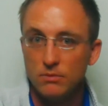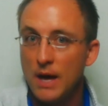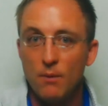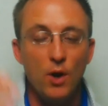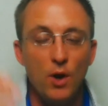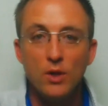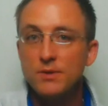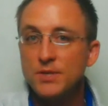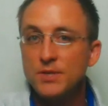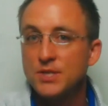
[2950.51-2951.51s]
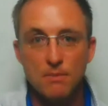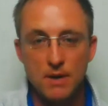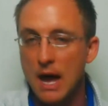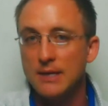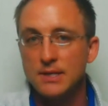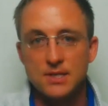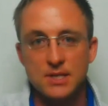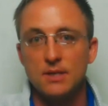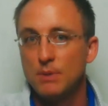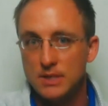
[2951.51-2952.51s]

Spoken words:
That would only seem nice and